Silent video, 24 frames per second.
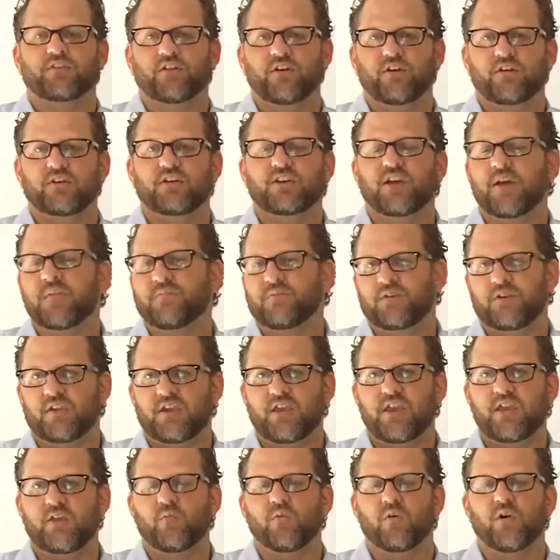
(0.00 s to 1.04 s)
certain types of
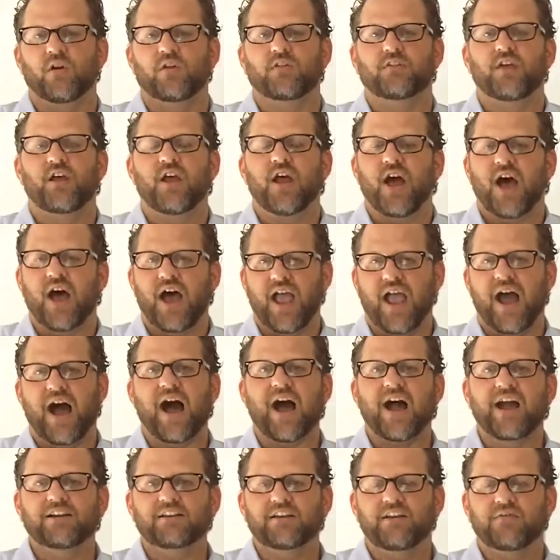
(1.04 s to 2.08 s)
keywords, I
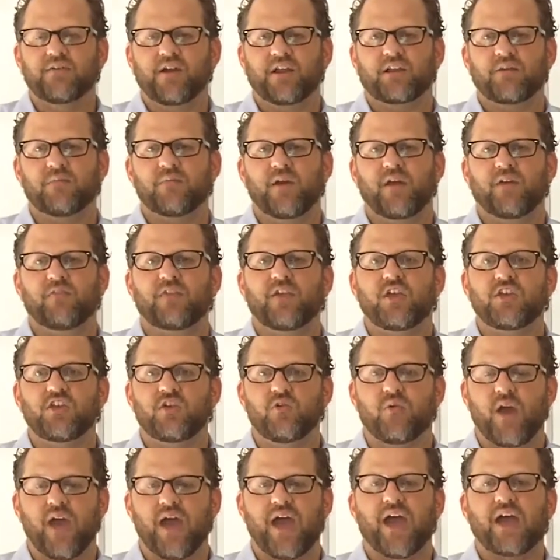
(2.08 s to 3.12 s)
highly recommend that
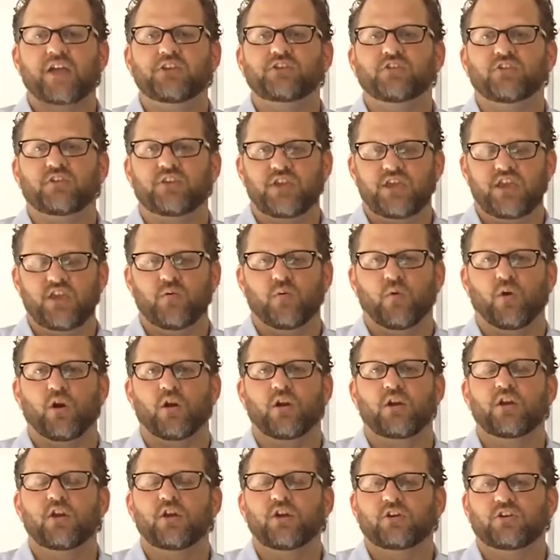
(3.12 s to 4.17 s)
you add your
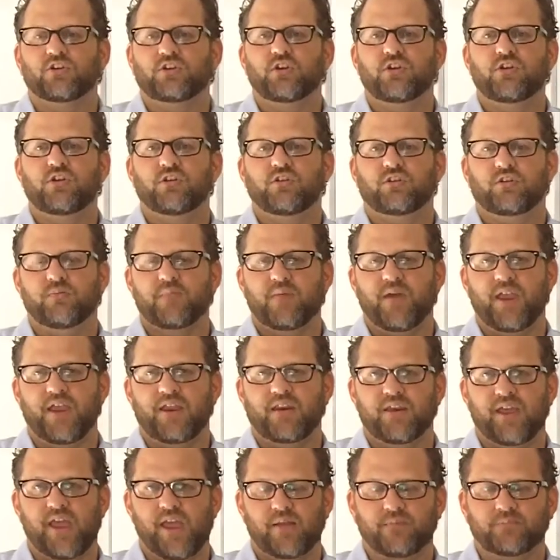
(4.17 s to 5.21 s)
keyword to your
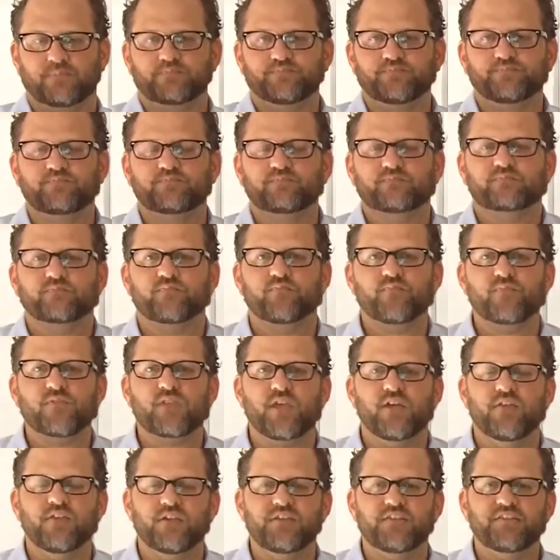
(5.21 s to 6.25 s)
domain name.
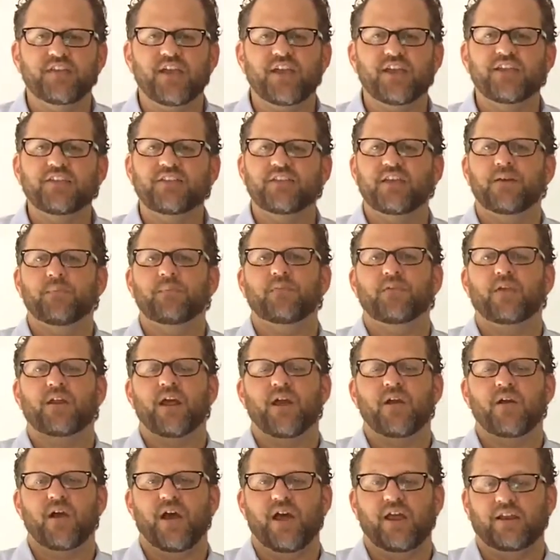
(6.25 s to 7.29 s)
The second tip
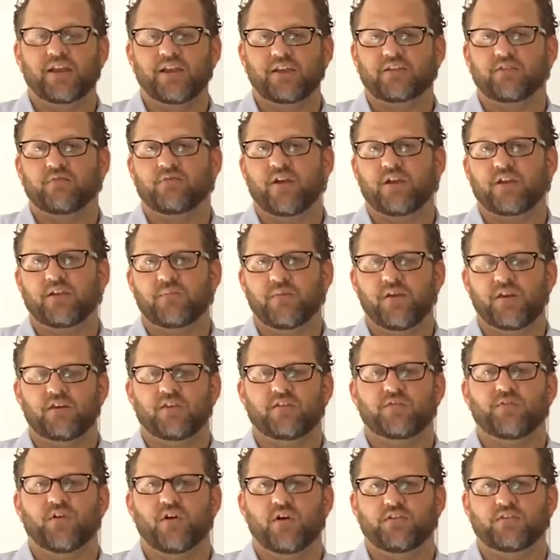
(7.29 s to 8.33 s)
that I like to recommend
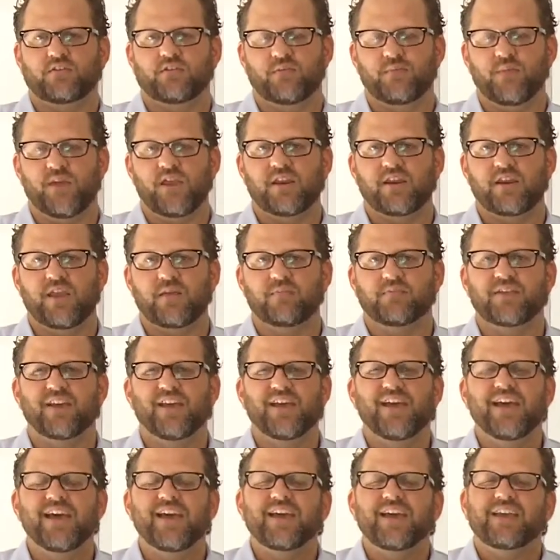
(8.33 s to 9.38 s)
as far as domain names,
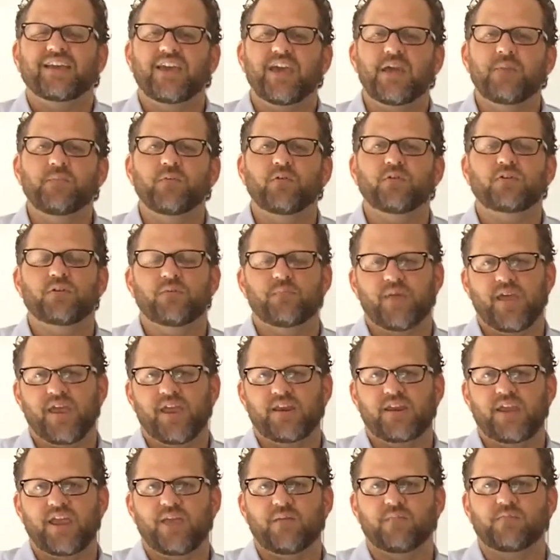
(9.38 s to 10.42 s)
keep your
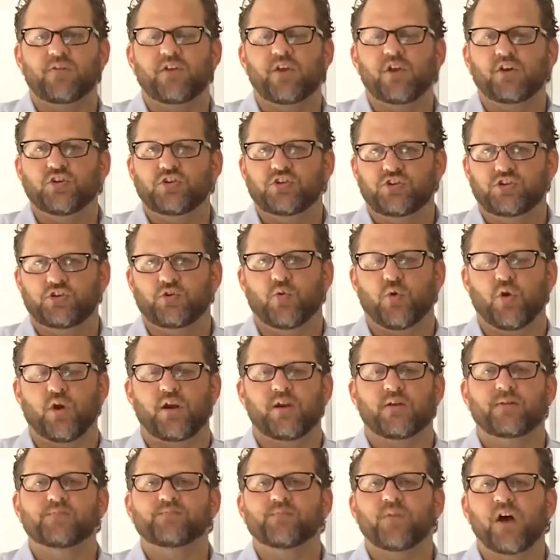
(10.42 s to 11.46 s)
domain names
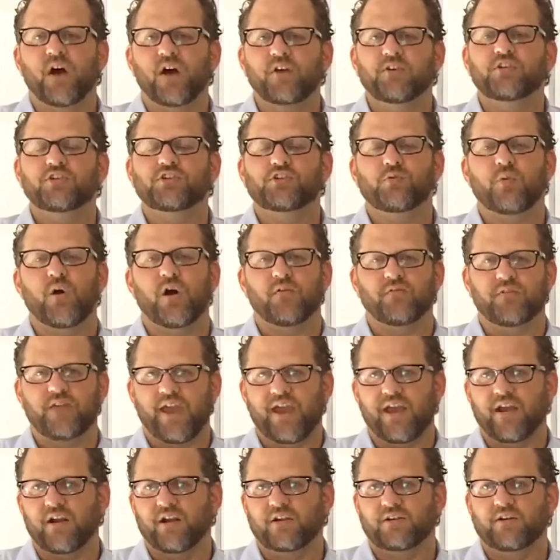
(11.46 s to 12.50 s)
short. Under 12
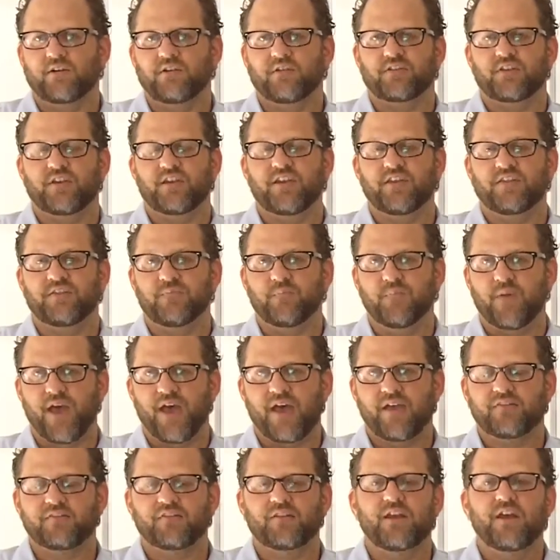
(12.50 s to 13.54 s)
characters is
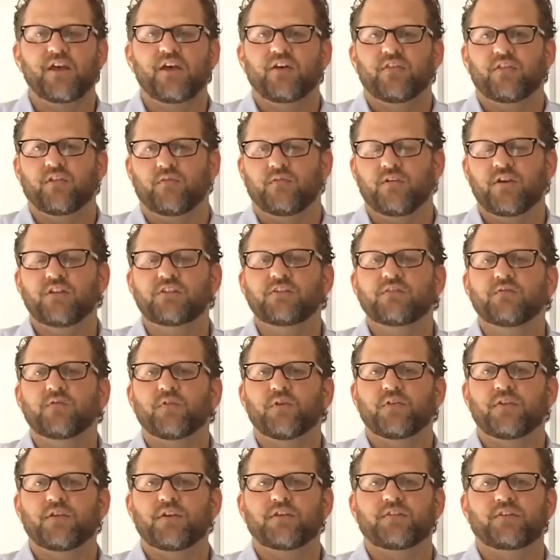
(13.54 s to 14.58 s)
best. The reason
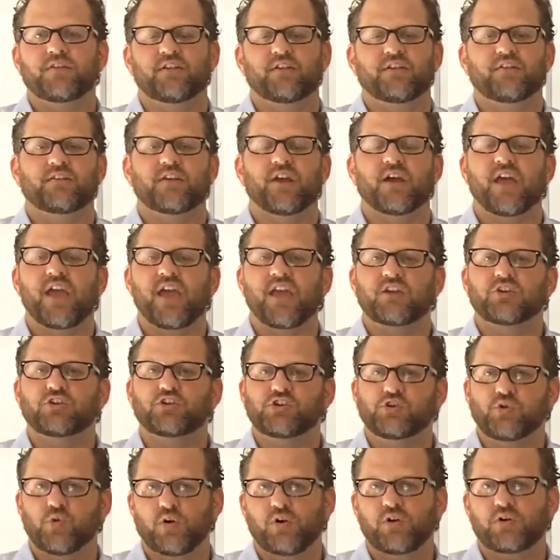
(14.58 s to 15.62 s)
for this is a
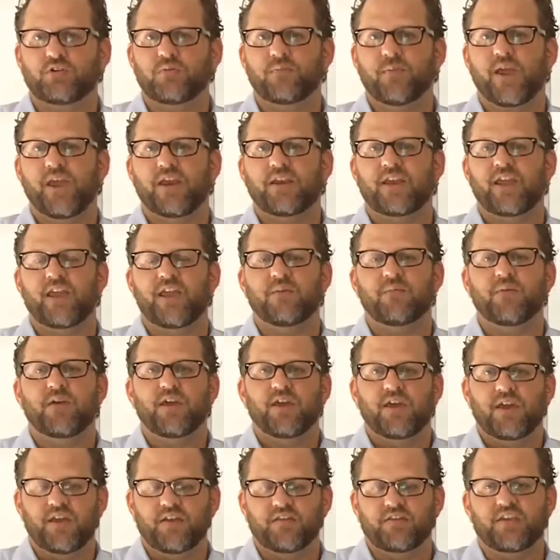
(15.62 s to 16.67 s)
shorter domain name
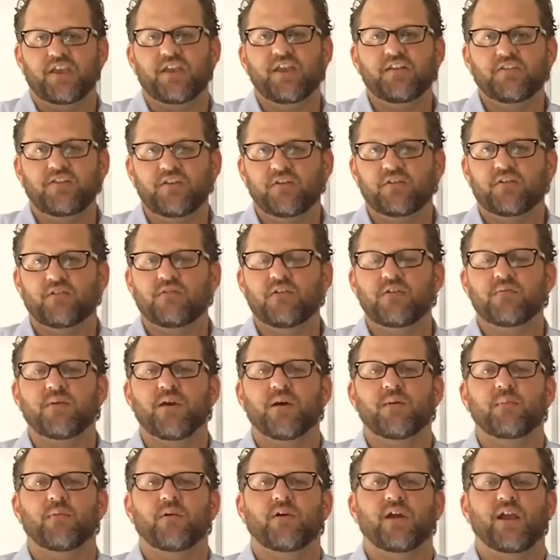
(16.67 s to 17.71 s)
is easier to
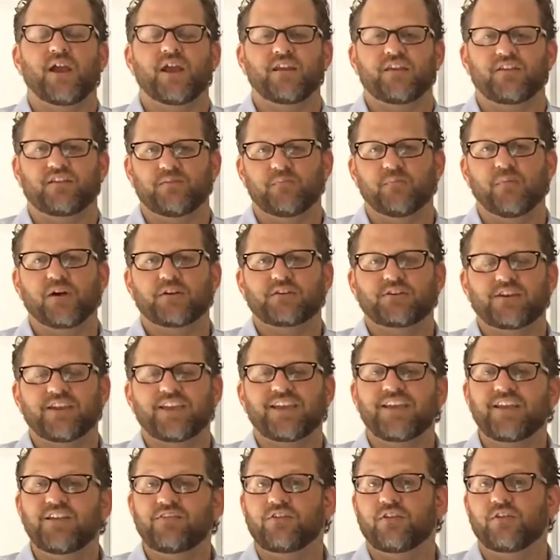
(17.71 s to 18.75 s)
remember and it's much
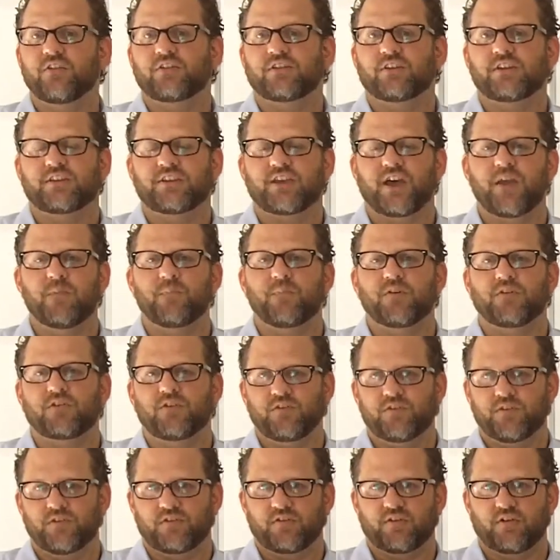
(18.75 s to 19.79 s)
easier to type
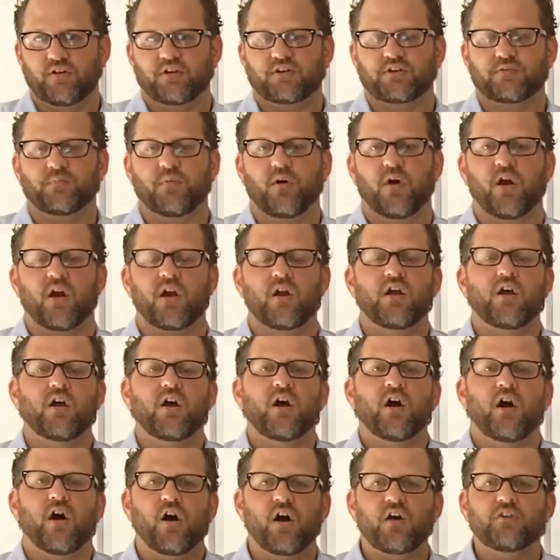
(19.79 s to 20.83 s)
into the search bar.
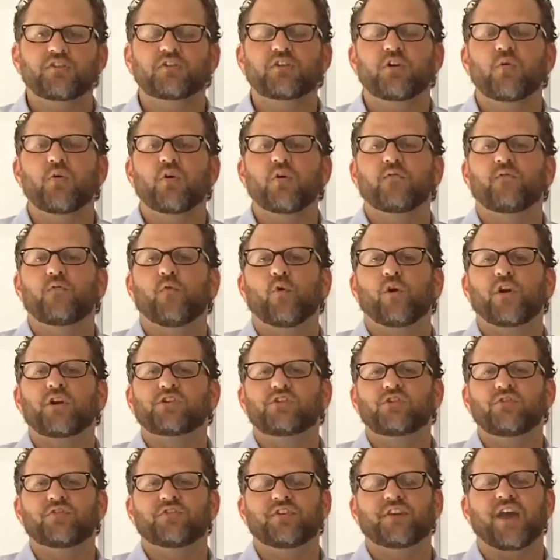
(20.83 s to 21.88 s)
Also, avoid
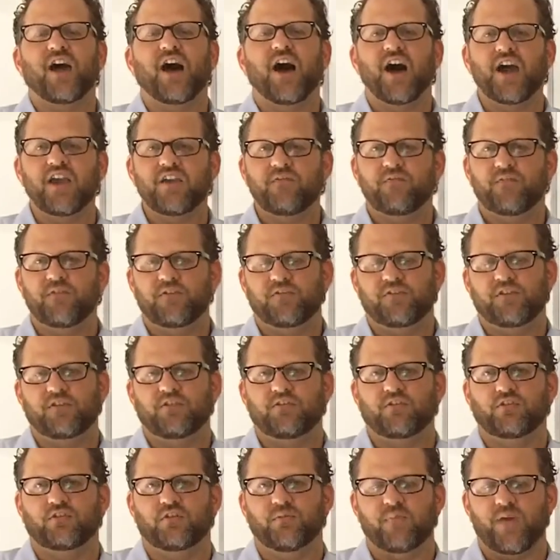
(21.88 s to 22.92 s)
using hyphens
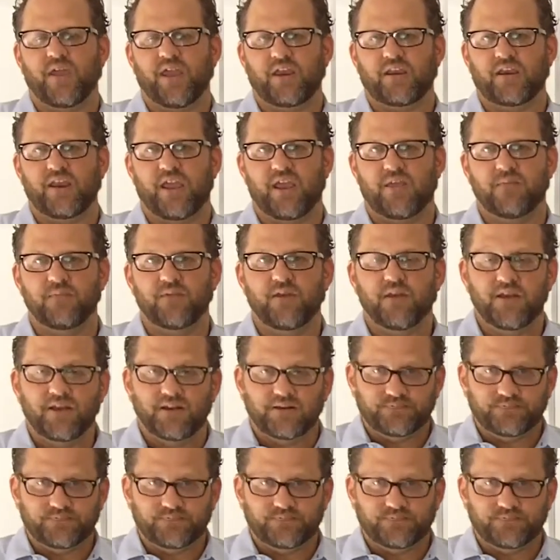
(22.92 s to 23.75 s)
in your domain name